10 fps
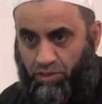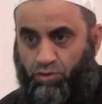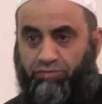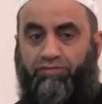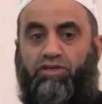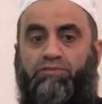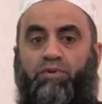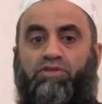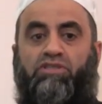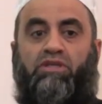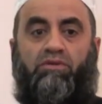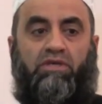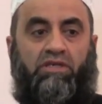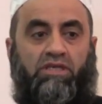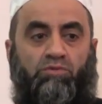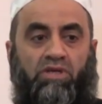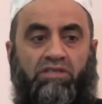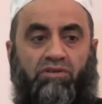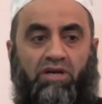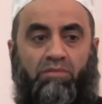So first person is when
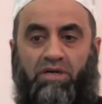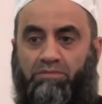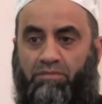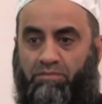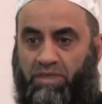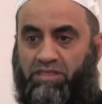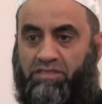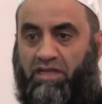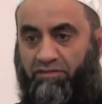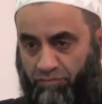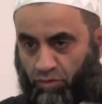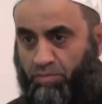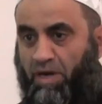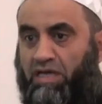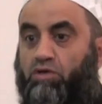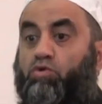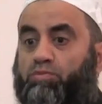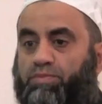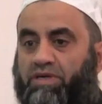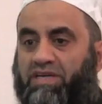I talk about myself or my
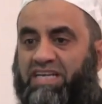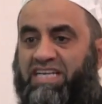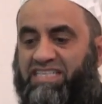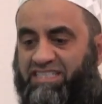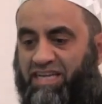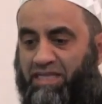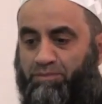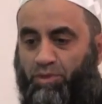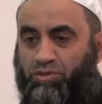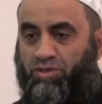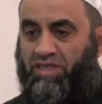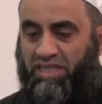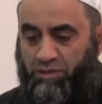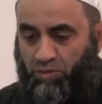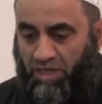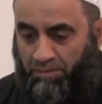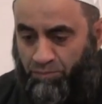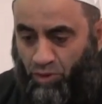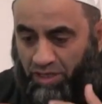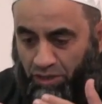group. Second person is when
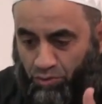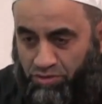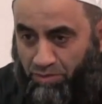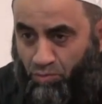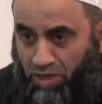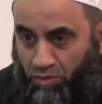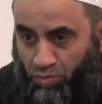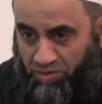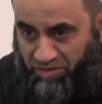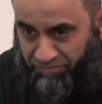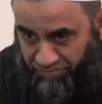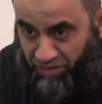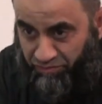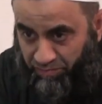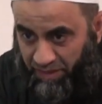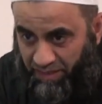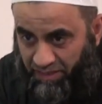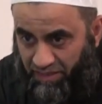I'm talking to someone who is in front of me.